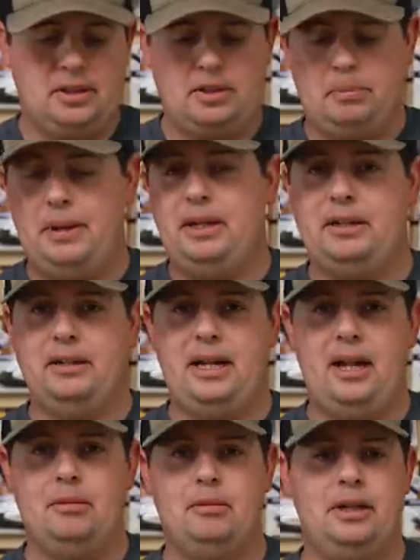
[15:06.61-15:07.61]
just depending on
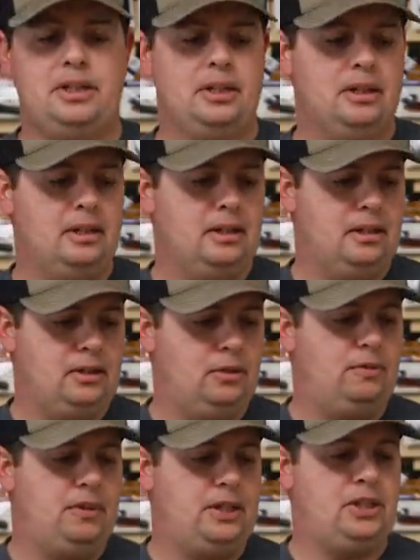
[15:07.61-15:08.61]
how much
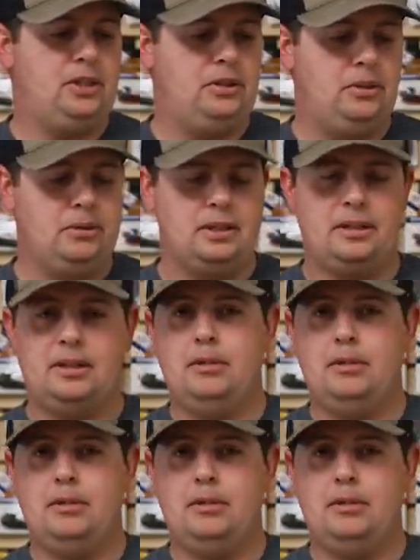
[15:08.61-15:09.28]
you fish and use it.